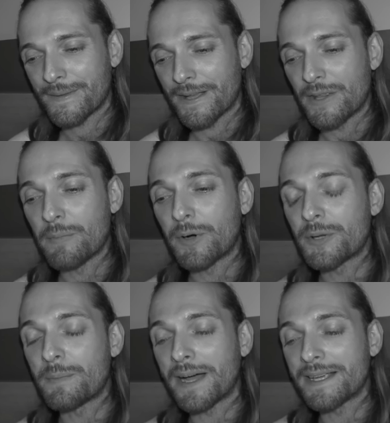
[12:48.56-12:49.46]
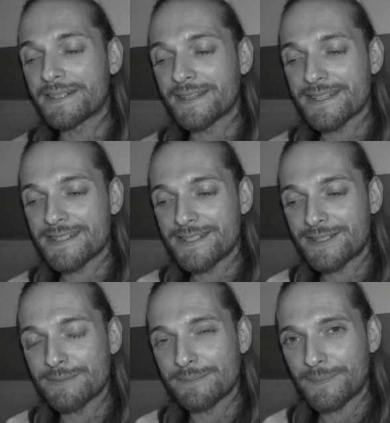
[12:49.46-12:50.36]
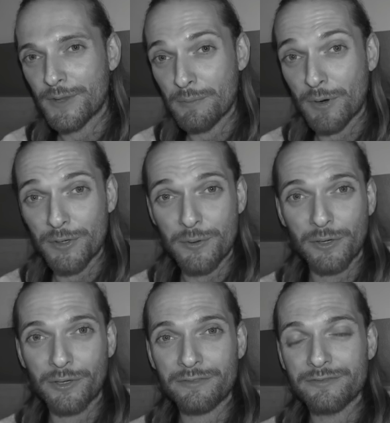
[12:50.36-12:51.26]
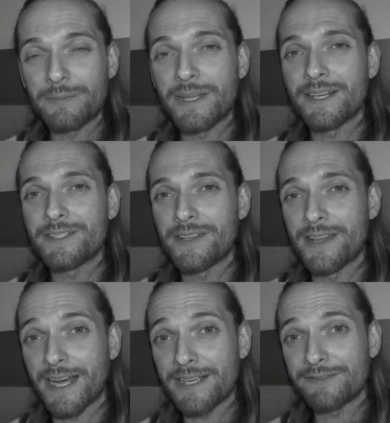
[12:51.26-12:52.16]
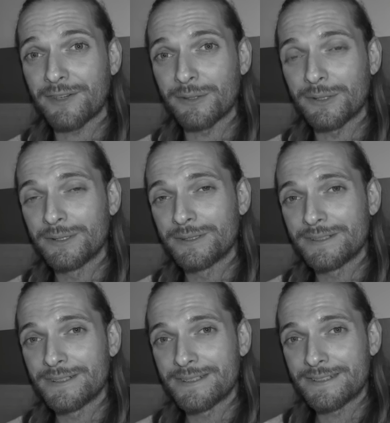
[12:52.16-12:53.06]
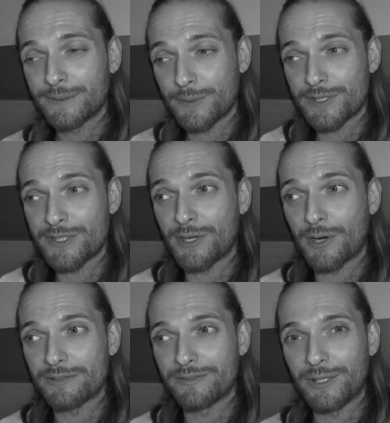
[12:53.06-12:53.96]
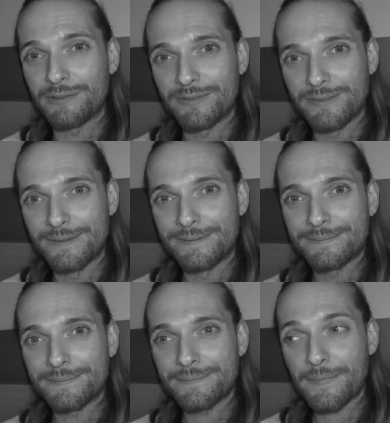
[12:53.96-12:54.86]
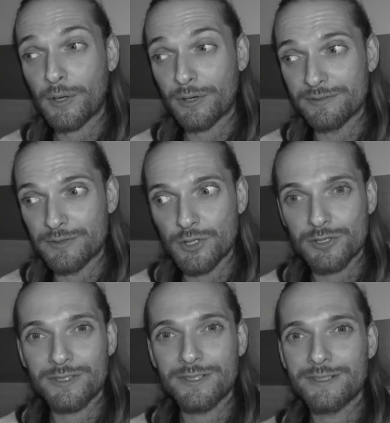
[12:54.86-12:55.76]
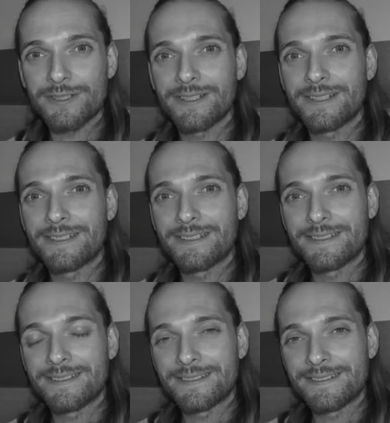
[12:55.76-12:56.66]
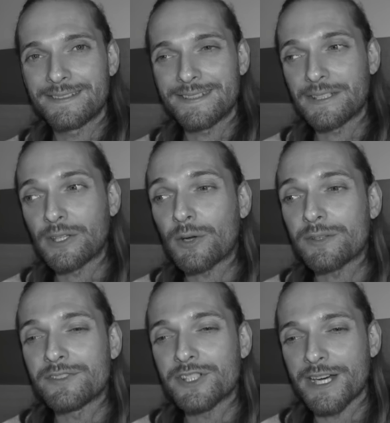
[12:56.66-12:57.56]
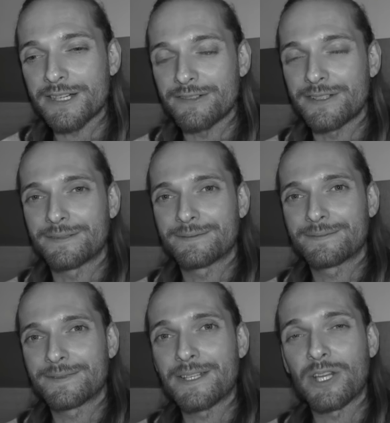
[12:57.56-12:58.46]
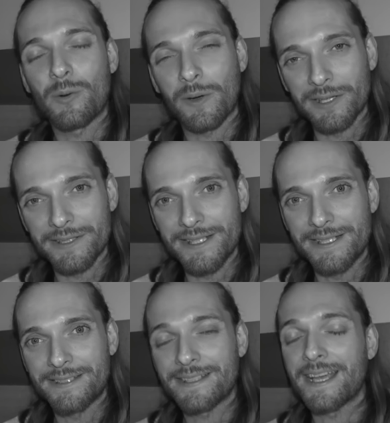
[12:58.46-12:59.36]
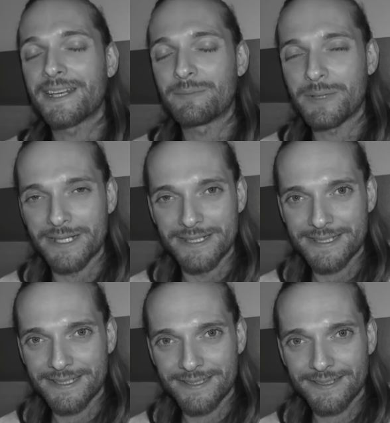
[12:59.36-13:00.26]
And the more you buy into their system, the more you cut off from the energy that I follow, which is the God of love, the God of justice, and the God of sharing and equality and peace.